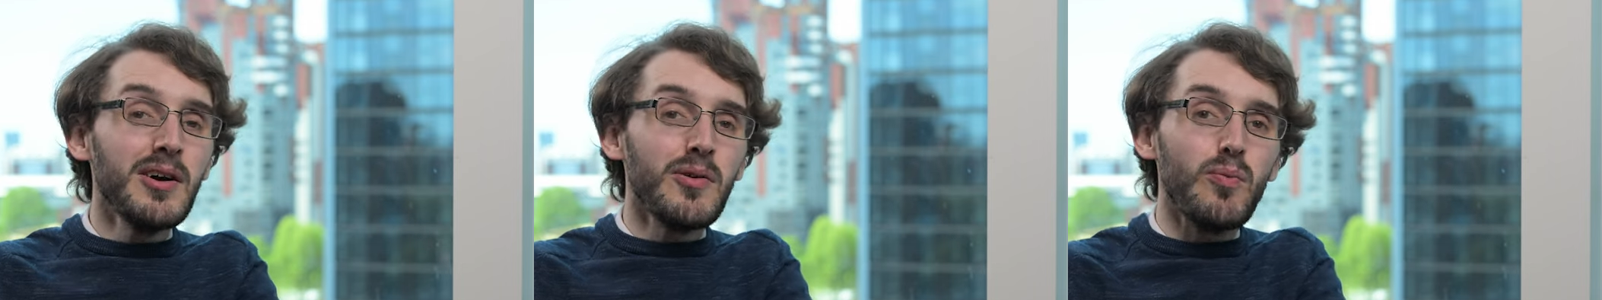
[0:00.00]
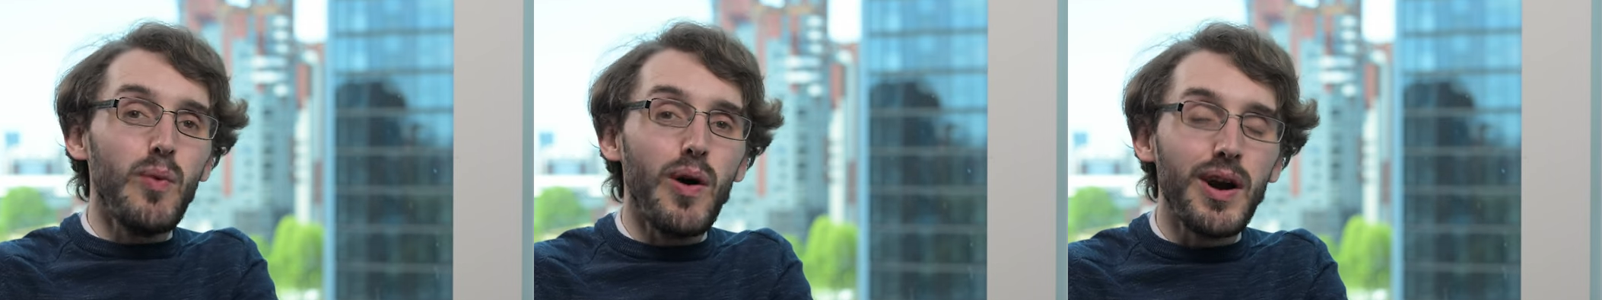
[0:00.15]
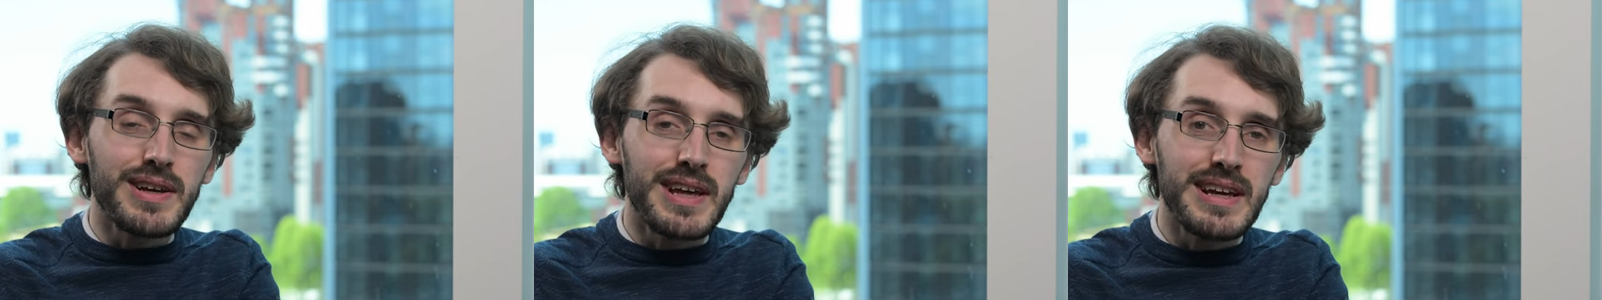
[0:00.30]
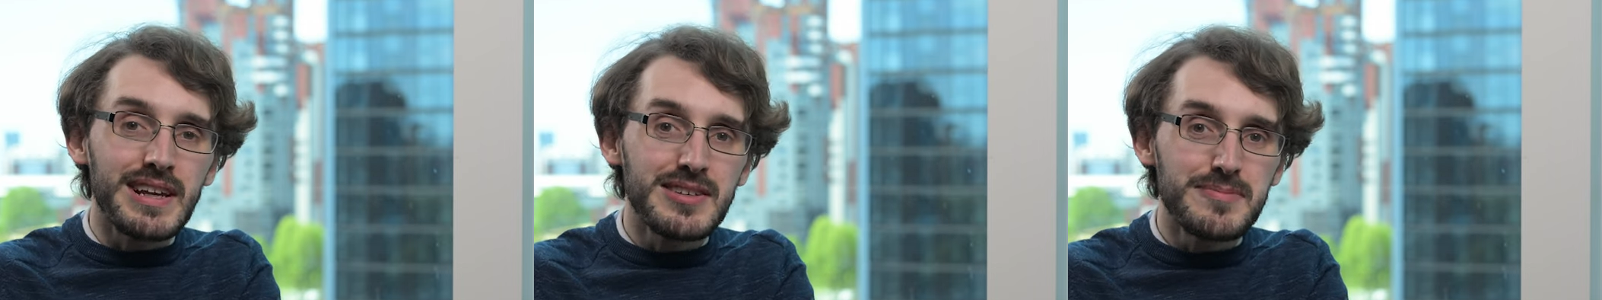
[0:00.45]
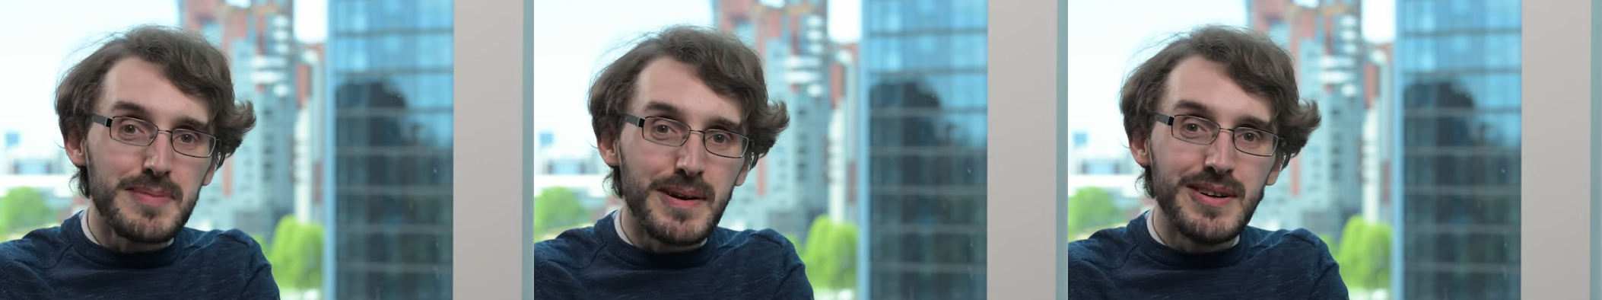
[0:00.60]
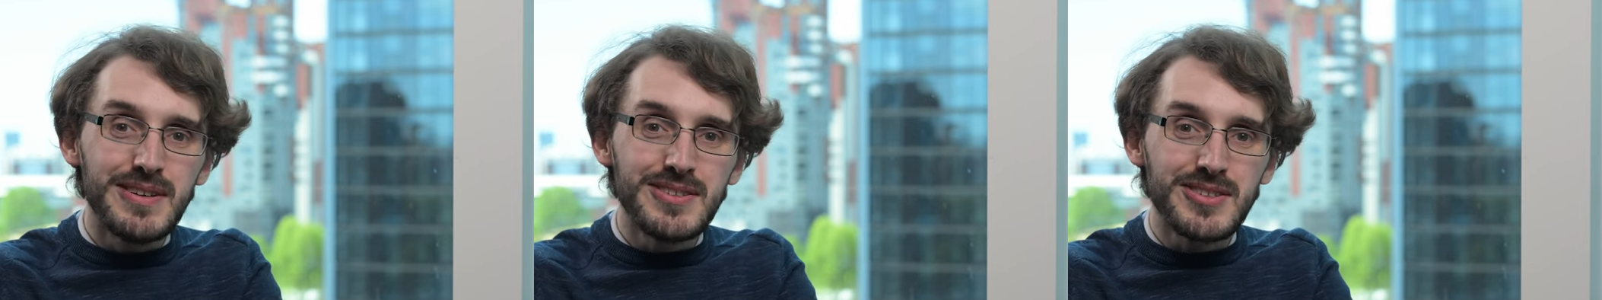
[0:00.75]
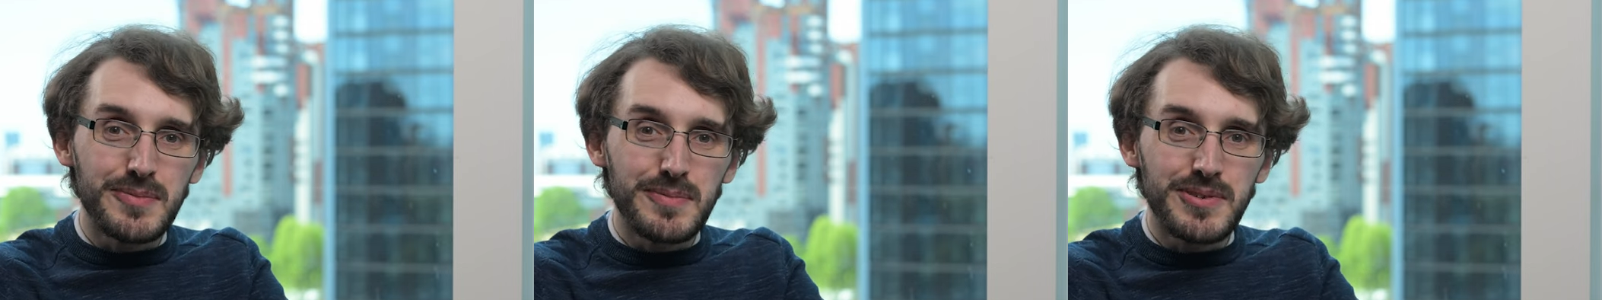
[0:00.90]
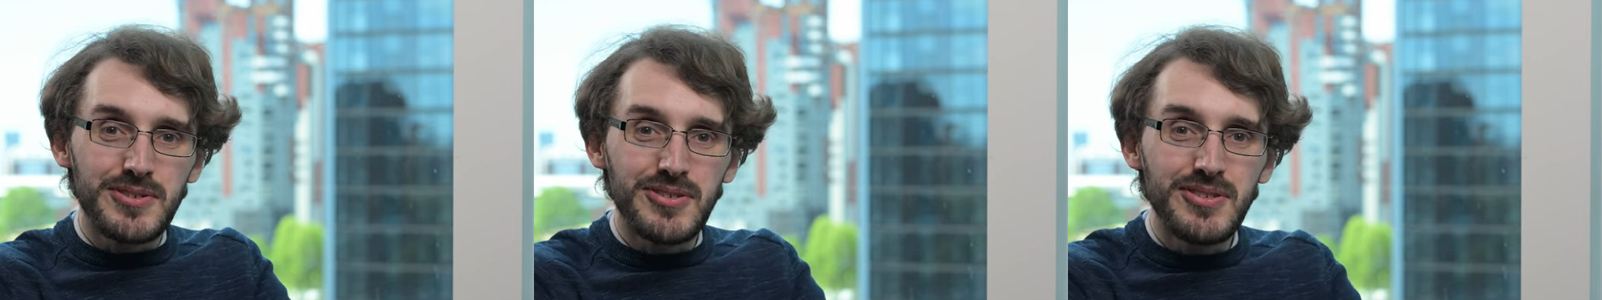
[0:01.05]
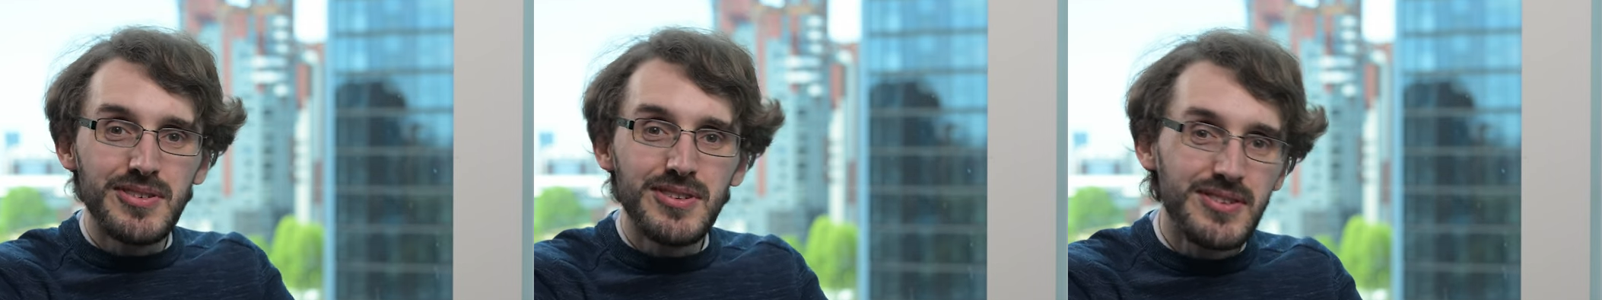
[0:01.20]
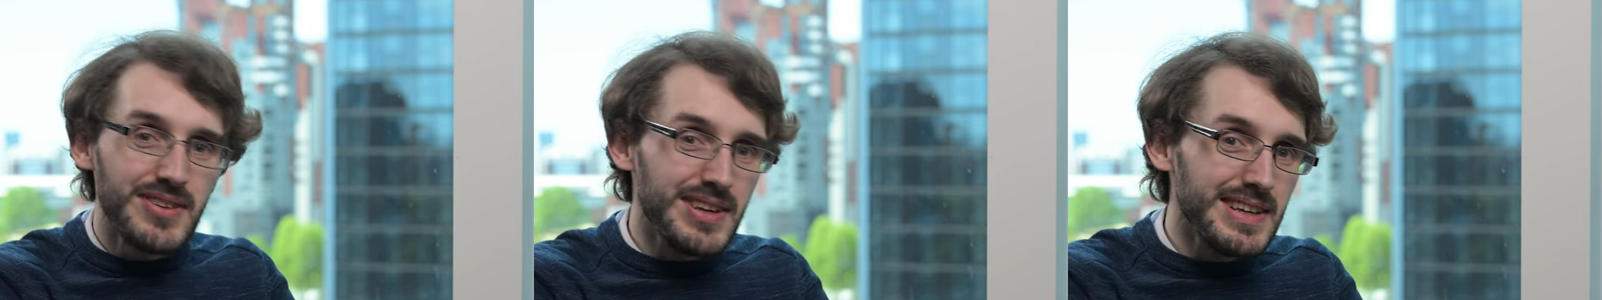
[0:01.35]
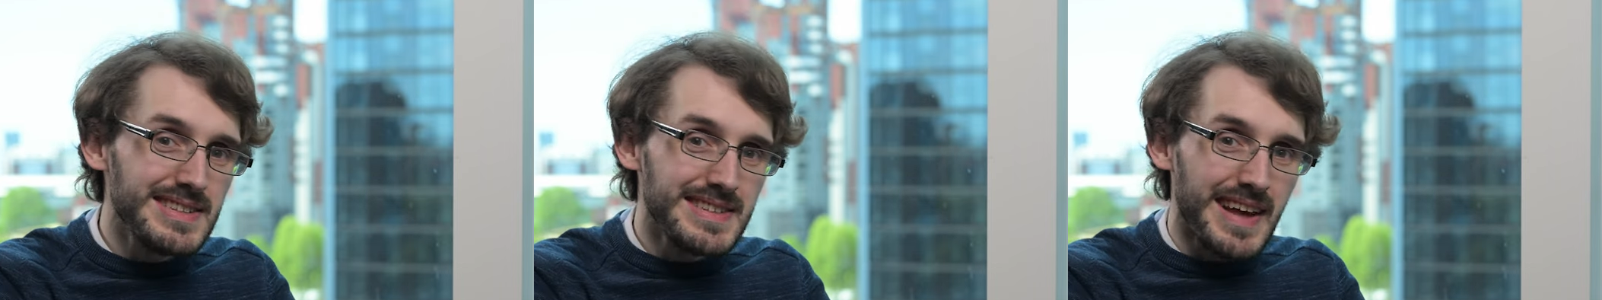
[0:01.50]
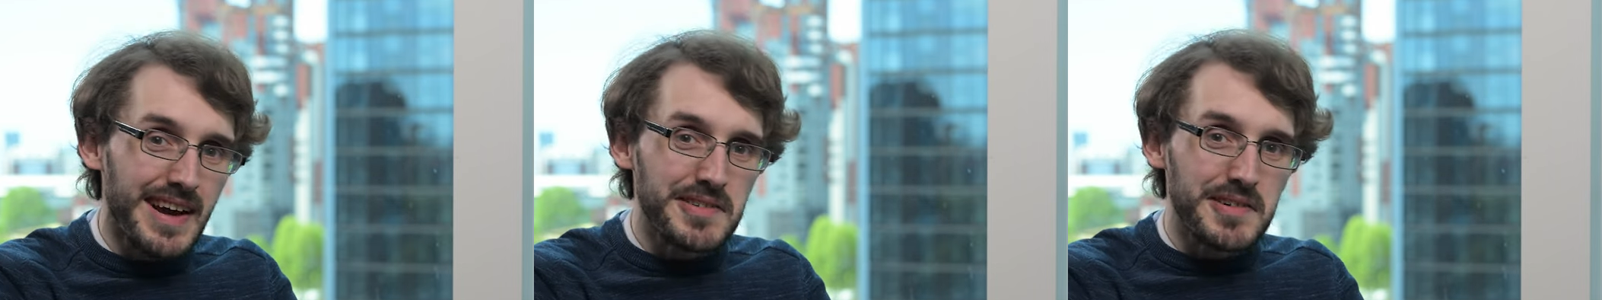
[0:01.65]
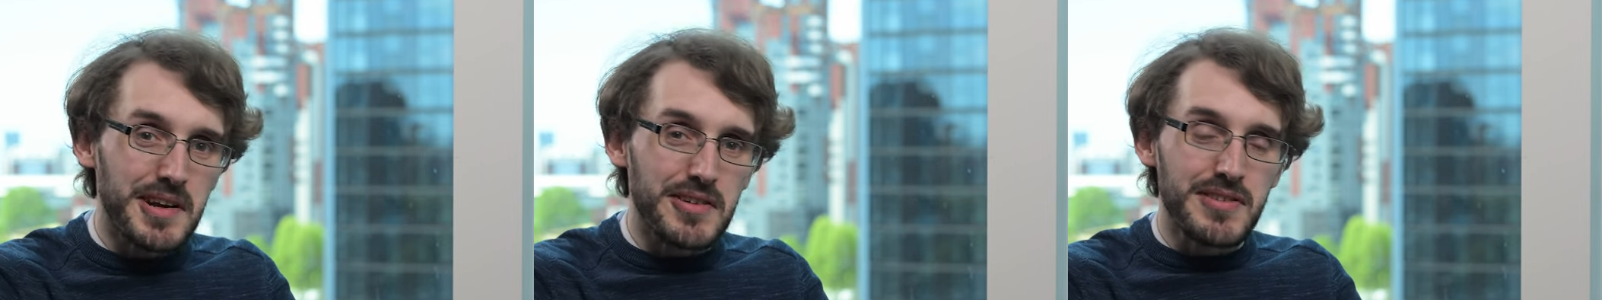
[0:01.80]
work experience opportunities
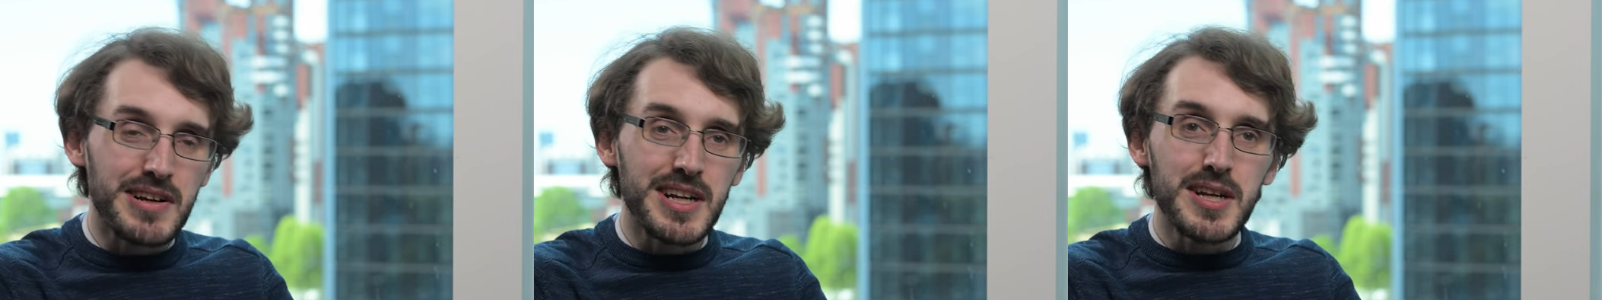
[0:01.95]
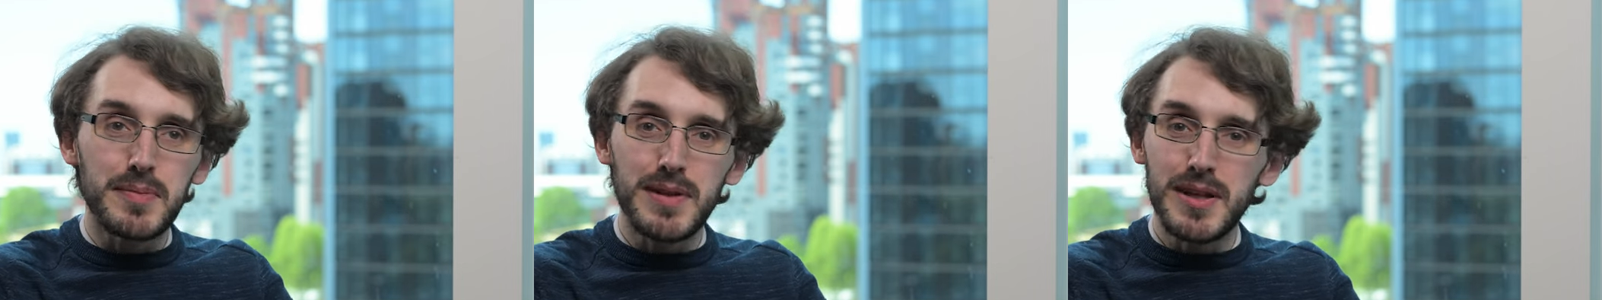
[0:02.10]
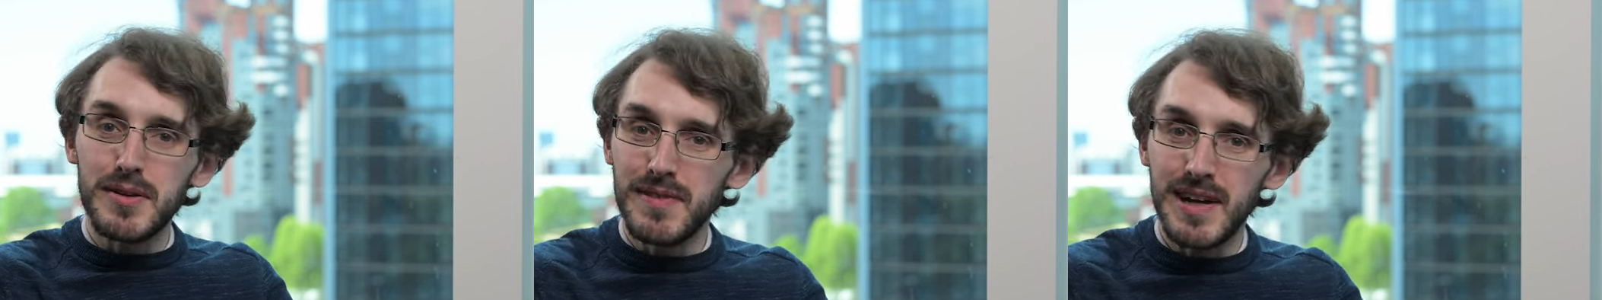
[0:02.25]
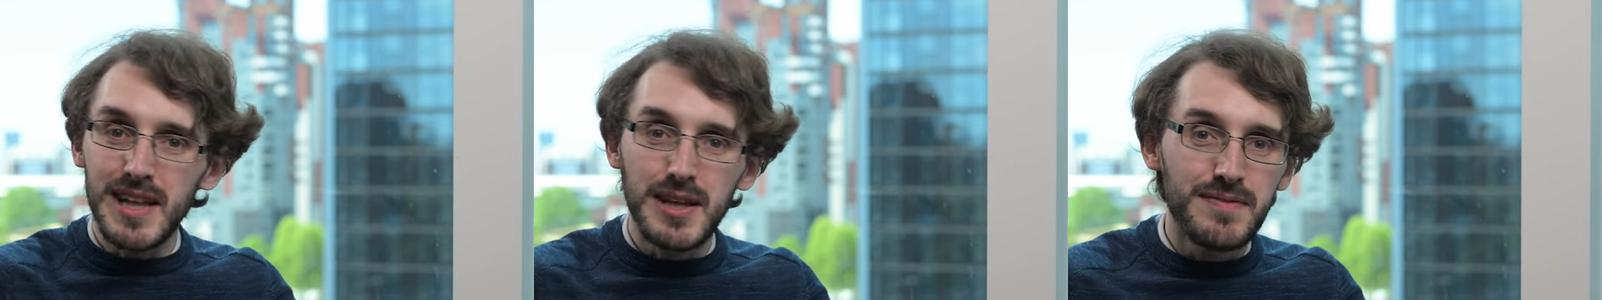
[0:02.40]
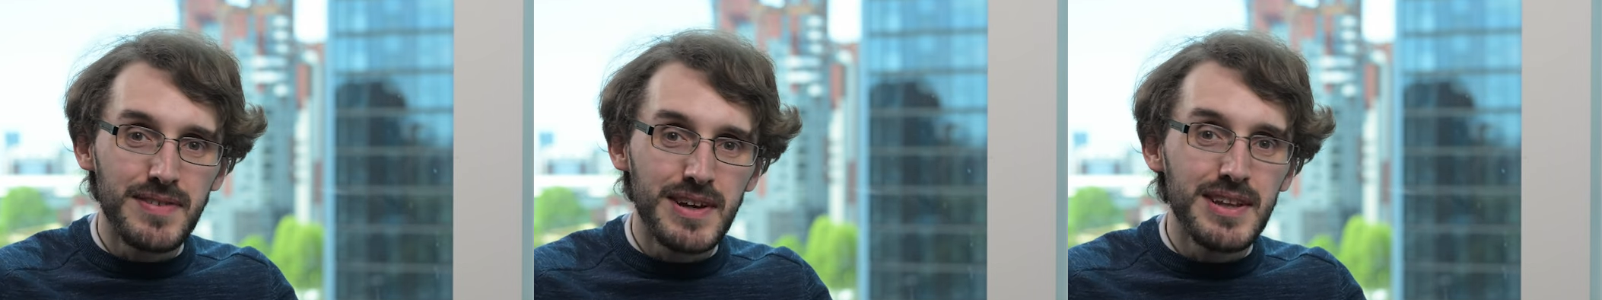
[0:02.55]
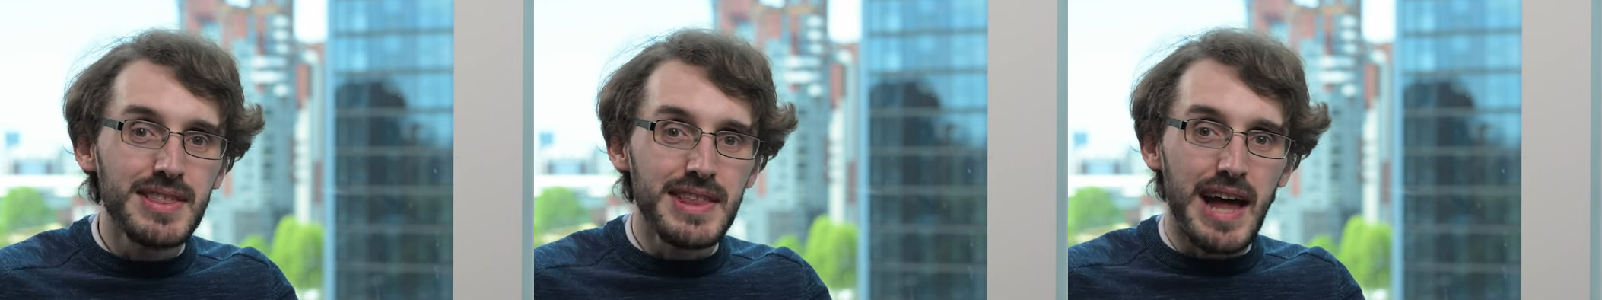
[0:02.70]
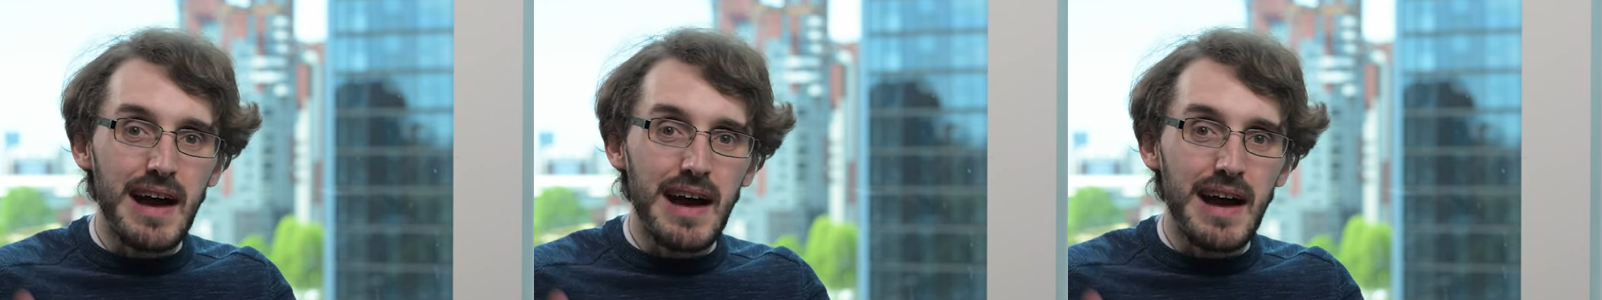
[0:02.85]
that are incredibly relevant,